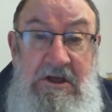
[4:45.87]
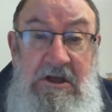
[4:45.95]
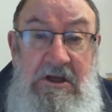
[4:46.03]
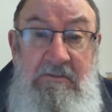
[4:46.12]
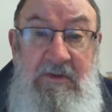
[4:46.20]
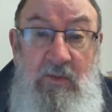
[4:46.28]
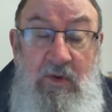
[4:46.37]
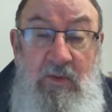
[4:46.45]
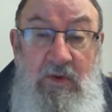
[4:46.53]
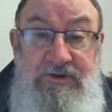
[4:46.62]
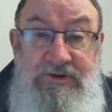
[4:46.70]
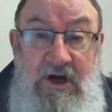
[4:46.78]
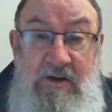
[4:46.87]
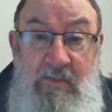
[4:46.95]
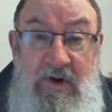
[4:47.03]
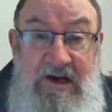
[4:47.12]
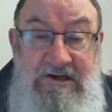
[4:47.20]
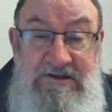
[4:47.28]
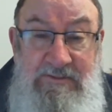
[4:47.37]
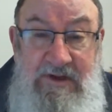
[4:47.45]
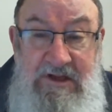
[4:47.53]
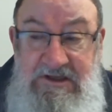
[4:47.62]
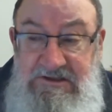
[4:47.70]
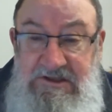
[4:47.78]
But we will try and break some of
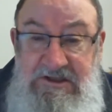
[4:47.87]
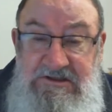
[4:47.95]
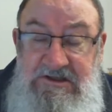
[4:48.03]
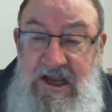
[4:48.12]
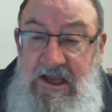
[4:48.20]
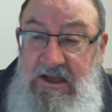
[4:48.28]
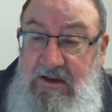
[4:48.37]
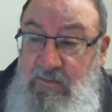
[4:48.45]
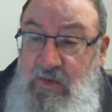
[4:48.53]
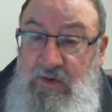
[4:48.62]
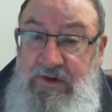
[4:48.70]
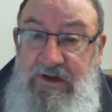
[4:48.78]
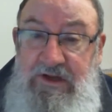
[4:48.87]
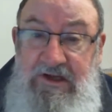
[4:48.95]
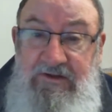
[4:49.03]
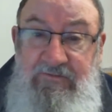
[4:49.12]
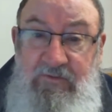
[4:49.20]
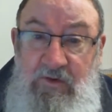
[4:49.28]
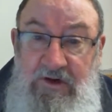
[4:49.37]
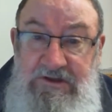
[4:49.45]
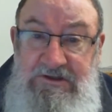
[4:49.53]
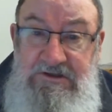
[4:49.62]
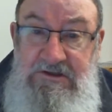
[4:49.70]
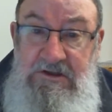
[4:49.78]
these things down. The important things for
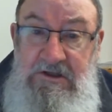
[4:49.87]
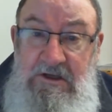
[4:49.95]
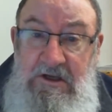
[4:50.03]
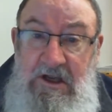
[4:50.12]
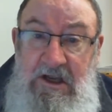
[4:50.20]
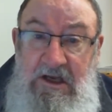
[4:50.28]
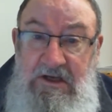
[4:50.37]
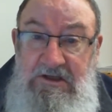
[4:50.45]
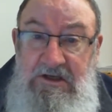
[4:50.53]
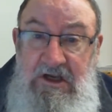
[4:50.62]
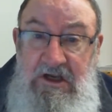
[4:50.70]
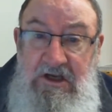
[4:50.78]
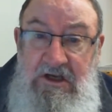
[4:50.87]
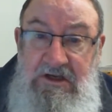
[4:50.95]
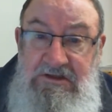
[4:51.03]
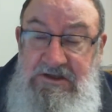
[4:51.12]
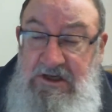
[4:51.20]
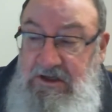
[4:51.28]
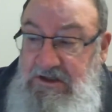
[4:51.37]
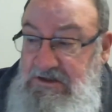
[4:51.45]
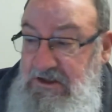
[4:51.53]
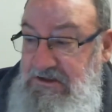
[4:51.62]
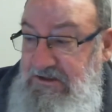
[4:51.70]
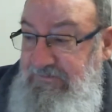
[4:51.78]
us, and considering
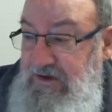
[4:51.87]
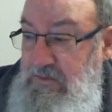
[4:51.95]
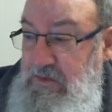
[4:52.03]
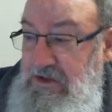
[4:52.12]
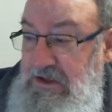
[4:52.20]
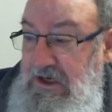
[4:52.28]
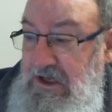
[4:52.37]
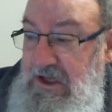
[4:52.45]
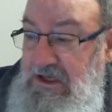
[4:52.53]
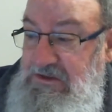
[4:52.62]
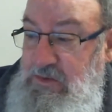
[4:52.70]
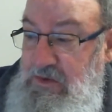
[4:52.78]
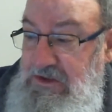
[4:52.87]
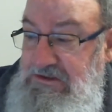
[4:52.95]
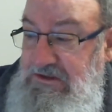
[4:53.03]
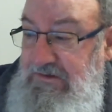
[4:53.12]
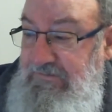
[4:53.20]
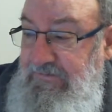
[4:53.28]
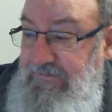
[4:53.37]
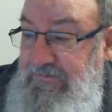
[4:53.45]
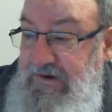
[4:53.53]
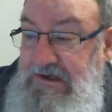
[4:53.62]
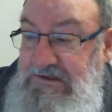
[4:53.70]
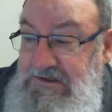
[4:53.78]
Church of Communion, are those words there from
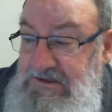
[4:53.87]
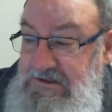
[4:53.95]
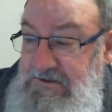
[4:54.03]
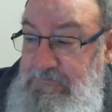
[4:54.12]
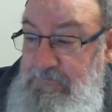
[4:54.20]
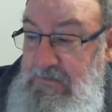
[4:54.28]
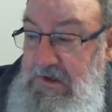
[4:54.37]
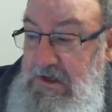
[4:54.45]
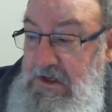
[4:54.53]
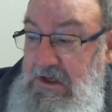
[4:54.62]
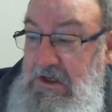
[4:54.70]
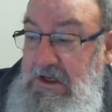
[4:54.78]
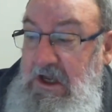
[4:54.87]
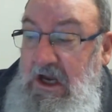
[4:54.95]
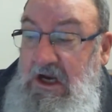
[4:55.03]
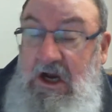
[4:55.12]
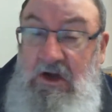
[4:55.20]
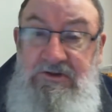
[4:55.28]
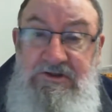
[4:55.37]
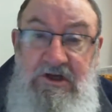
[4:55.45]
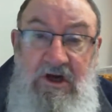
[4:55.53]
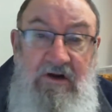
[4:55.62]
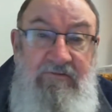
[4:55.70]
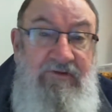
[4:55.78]
Francis. A culture
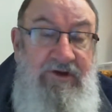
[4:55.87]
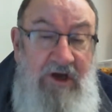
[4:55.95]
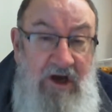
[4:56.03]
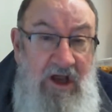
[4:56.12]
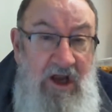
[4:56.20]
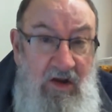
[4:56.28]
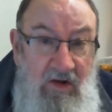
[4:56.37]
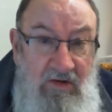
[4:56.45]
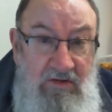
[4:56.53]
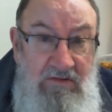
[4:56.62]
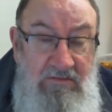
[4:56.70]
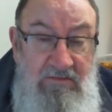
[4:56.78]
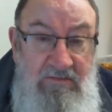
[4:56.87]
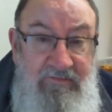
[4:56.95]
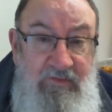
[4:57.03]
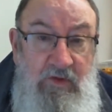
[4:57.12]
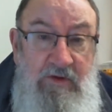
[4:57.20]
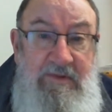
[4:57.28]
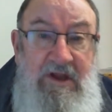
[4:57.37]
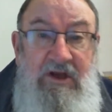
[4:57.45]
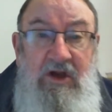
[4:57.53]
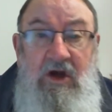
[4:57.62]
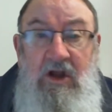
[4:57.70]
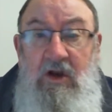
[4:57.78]
of dialogue. We talked about
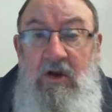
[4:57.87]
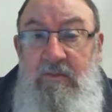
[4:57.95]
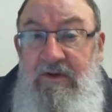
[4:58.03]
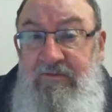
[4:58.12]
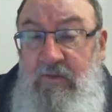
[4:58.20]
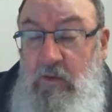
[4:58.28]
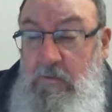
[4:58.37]
dialogue before.